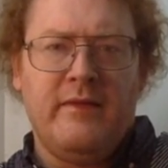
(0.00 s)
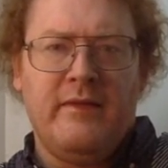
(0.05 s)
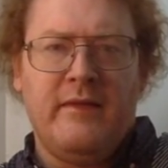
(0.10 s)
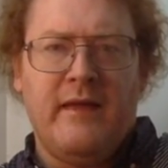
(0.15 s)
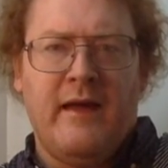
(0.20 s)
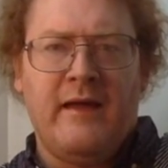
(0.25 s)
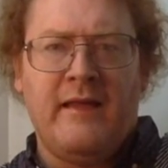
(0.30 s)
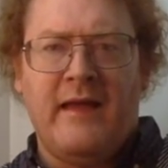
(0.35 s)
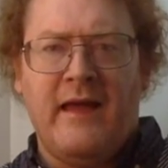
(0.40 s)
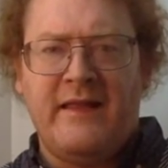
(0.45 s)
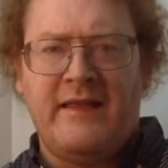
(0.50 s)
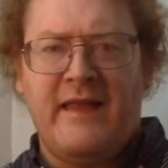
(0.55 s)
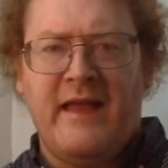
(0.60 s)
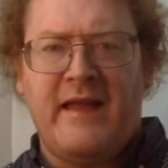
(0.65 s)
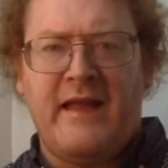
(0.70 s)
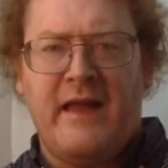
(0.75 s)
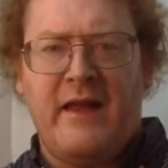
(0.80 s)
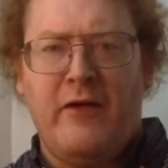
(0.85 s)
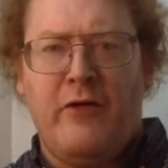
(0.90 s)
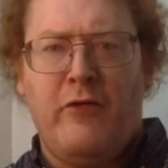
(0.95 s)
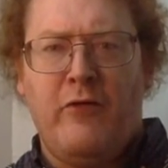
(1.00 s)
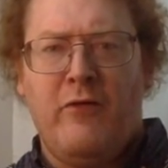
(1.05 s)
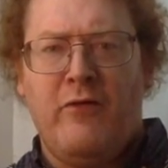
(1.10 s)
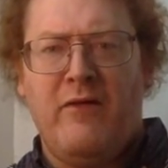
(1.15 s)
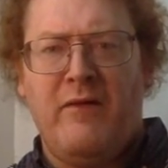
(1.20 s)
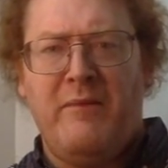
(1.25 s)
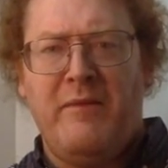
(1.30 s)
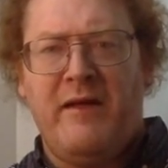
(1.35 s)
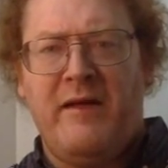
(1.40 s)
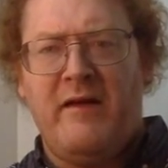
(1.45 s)
I like that kind of
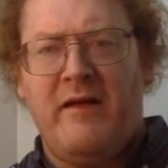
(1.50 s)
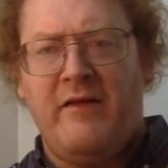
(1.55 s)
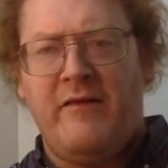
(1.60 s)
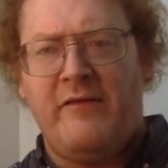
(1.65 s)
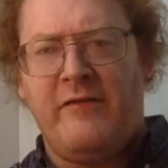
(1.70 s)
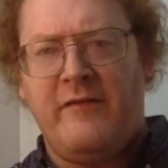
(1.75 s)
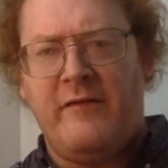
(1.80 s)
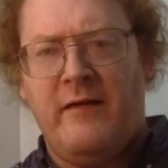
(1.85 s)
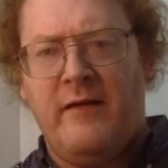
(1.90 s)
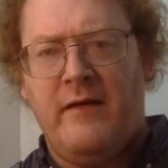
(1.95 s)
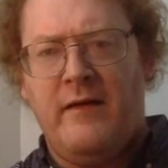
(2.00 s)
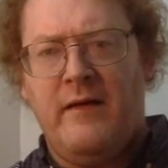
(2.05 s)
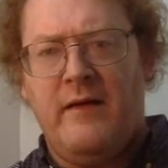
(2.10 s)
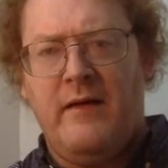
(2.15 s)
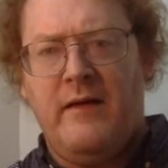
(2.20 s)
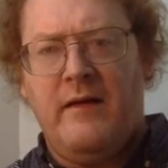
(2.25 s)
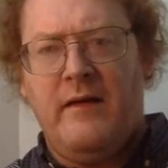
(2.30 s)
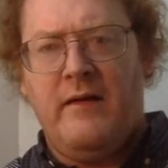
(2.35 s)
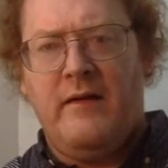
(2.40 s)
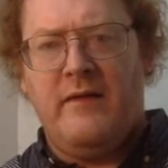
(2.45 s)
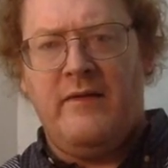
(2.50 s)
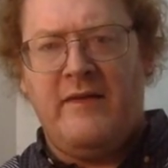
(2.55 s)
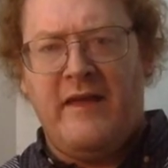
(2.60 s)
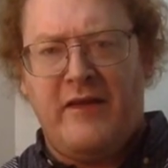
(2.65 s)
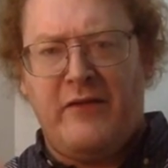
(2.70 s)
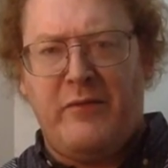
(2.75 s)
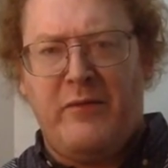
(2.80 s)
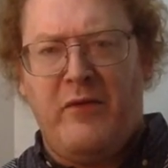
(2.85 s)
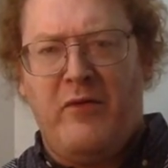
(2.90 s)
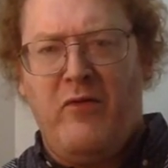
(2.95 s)
horror, because
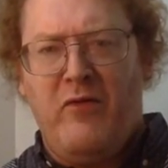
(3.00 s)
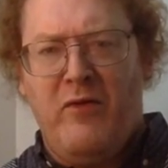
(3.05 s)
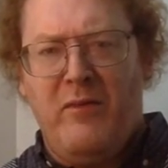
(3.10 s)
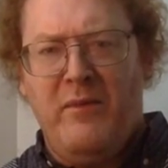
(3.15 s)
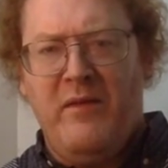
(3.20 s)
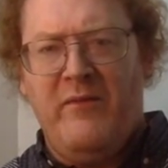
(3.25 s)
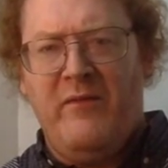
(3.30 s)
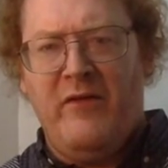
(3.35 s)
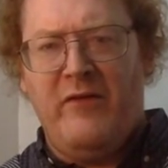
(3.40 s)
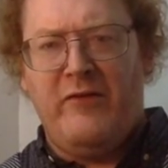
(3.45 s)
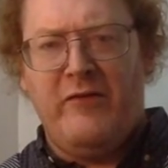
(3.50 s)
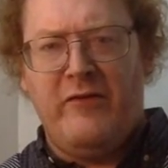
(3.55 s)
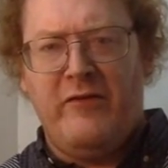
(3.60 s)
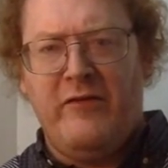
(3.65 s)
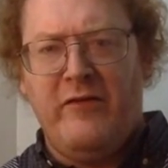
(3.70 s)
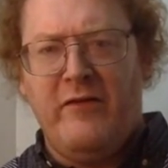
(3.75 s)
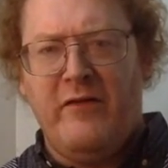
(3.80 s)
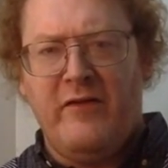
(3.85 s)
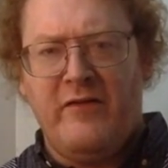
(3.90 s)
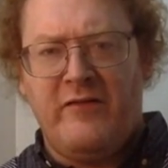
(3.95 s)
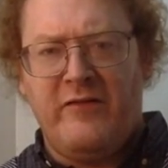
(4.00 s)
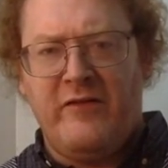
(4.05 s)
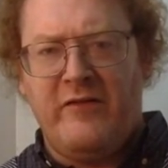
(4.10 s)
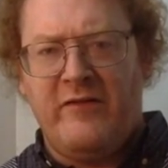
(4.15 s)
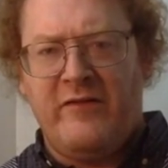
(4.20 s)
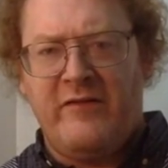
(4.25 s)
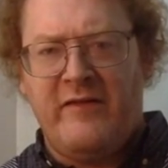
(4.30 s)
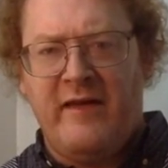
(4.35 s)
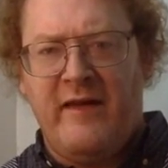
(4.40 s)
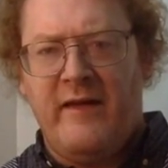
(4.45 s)
that's what a horror movie should do. It should
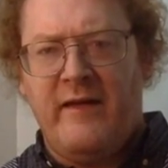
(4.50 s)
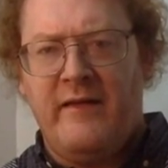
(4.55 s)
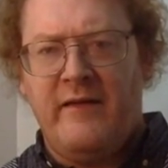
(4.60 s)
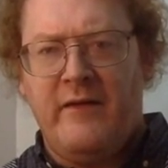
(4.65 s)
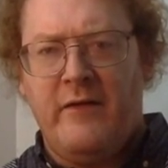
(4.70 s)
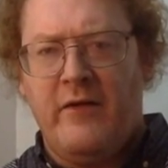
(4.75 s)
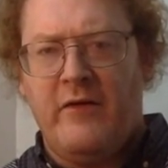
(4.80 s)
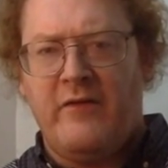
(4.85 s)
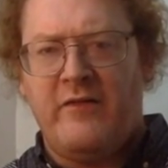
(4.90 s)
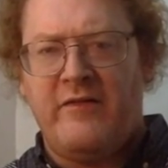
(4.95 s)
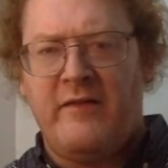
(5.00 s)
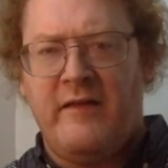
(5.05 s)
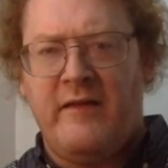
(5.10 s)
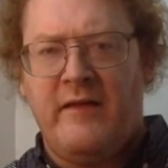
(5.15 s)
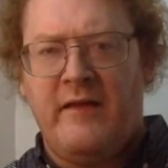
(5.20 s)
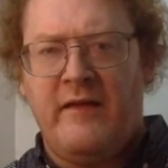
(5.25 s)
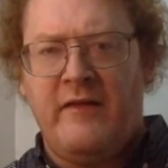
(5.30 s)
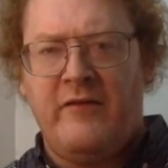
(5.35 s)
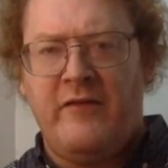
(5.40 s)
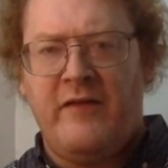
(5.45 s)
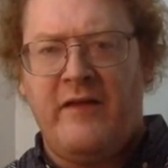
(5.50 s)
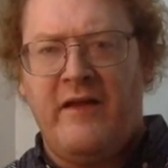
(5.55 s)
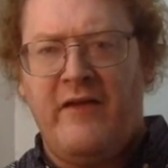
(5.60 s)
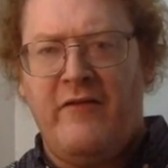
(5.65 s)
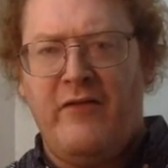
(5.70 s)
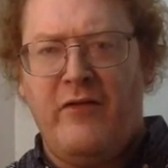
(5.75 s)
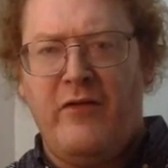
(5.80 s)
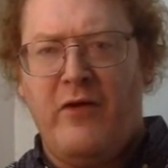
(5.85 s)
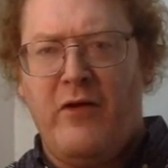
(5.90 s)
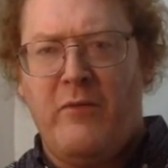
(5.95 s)
say, you know, it should give
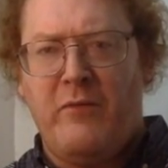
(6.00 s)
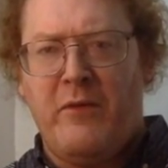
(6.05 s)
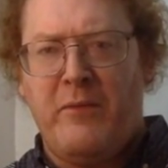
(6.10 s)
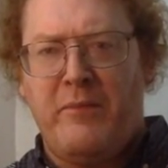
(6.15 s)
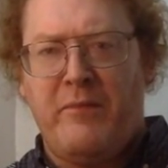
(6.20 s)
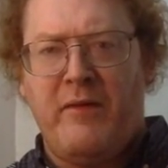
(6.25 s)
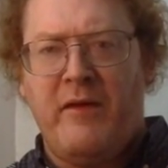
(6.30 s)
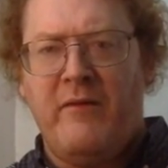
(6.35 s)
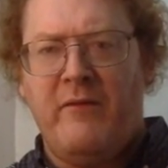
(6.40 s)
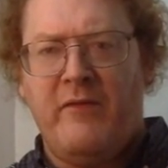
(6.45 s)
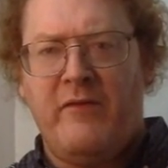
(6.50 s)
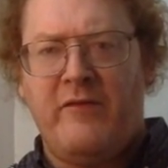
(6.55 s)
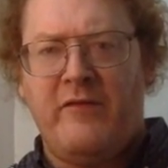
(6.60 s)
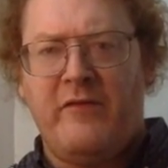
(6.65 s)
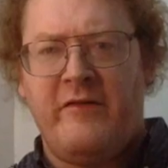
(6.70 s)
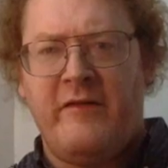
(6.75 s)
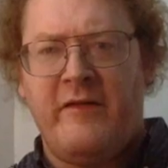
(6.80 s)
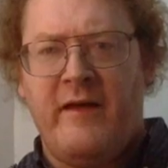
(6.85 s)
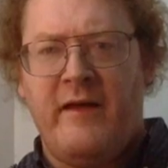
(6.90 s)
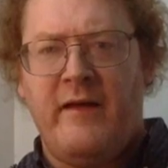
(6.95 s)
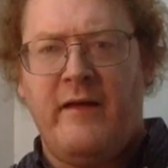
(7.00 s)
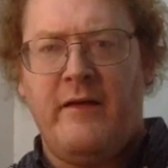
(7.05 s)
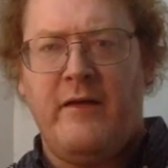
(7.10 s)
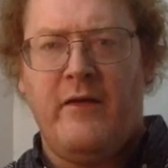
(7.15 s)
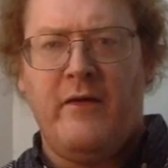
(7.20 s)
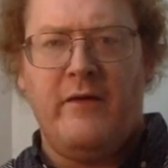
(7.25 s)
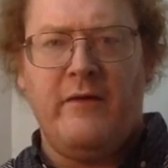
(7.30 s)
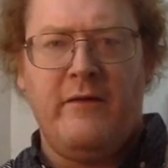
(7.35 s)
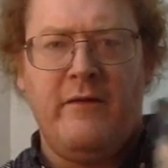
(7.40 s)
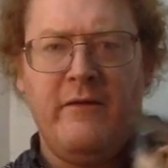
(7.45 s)
you no reprieve. It should say, you
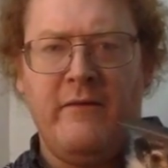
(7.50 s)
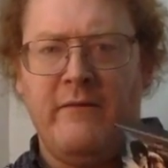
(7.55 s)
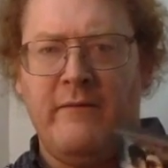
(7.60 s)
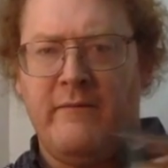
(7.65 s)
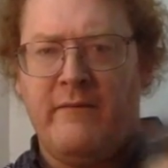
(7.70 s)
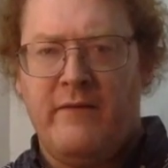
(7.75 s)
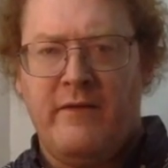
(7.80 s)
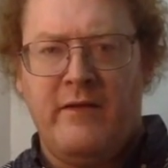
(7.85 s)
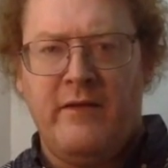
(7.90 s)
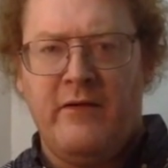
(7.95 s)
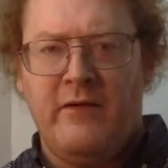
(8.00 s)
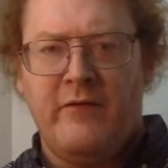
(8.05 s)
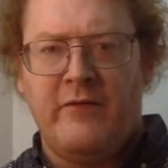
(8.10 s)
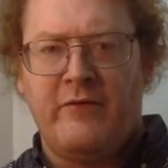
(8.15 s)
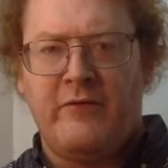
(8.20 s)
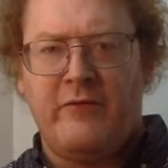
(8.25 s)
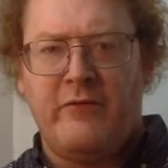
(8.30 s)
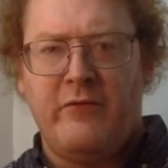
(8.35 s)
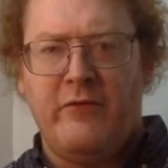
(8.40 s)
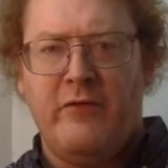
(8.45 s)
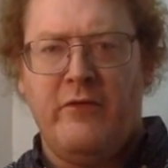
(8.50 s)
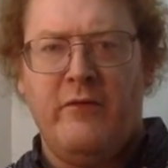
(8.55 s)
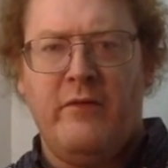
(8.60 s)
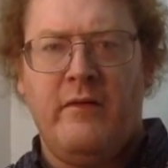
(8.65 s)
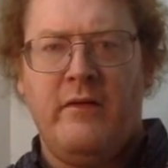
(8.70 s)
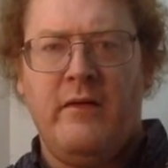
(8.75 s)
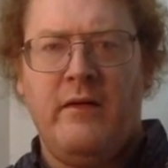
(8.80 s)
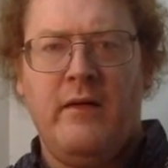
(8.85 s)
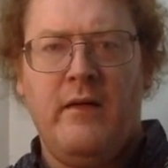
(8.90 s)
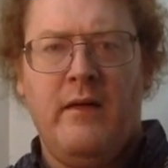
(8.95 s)
know, you're
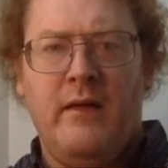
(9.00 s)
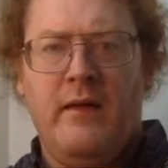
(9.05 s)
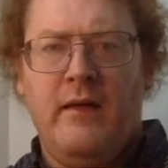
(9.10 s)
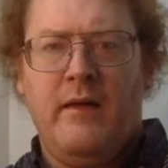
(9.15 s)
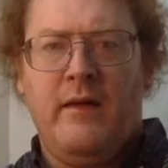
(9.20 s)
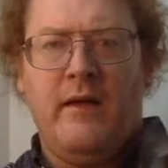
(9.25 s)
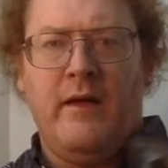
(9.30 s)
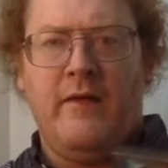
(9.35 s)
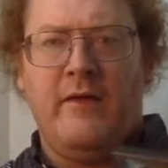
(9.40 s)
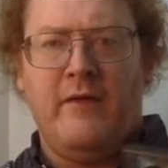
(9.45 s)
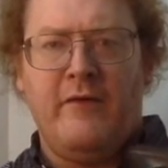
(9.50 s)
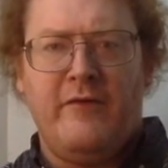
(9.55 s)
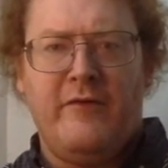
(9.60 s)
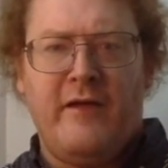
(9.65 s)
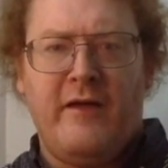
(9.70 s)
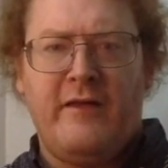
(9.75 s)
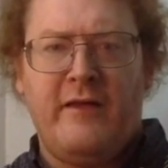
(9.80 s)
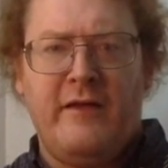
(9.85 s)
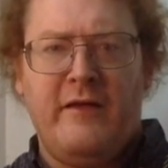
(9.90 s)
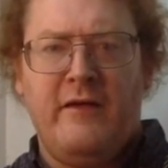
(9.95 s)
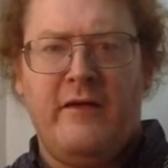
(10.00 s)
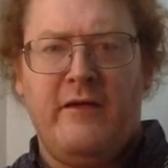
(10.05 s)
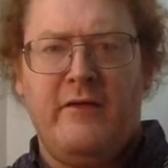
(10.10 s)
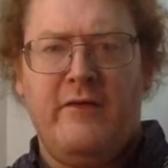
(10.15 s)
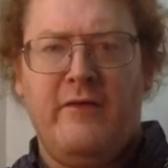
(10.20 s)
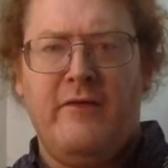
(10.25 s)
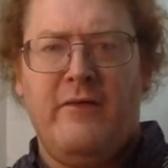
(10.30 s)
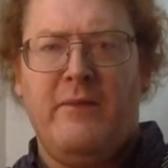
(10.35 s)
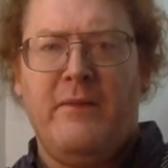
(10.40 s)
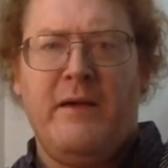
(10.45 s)
screwed and there's nothing you can
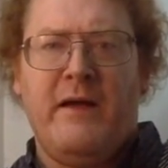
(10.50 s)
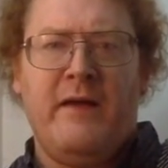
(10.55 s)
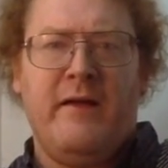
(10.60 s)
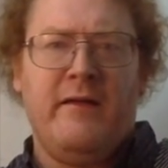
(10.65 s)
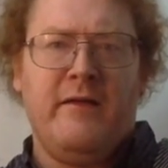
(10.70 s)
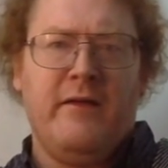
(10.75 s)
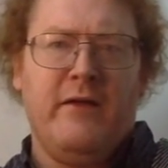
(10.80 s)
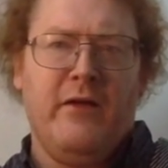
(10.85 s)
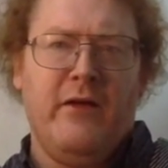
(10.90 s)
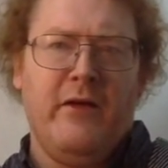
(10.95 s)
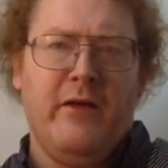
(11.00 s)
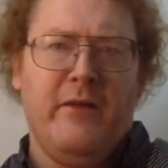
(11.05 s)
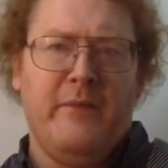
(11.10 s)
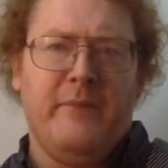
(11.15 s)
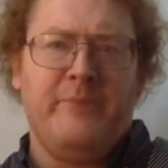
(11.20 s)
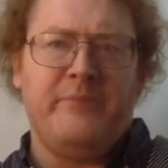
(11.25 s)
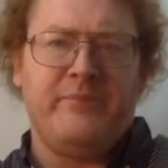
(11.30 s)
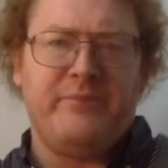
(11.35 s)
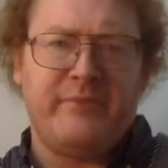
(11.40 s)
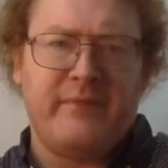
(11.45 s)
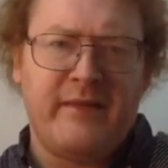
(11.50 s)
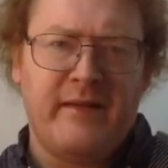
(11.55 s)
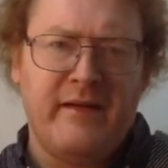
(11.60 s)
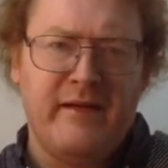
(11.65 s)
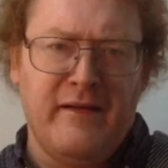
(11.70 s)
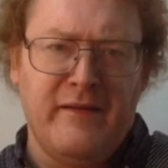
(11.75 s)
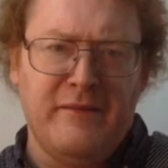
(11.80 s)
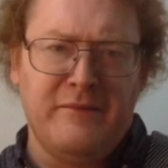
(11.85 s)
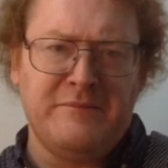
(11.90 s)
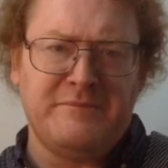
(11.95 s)
do about it, you know.
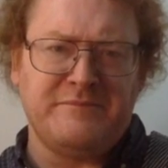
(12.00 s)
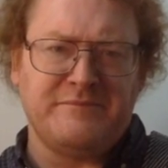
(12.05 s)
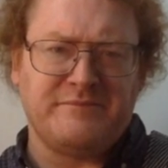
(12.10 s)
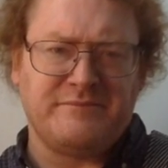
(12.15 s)
I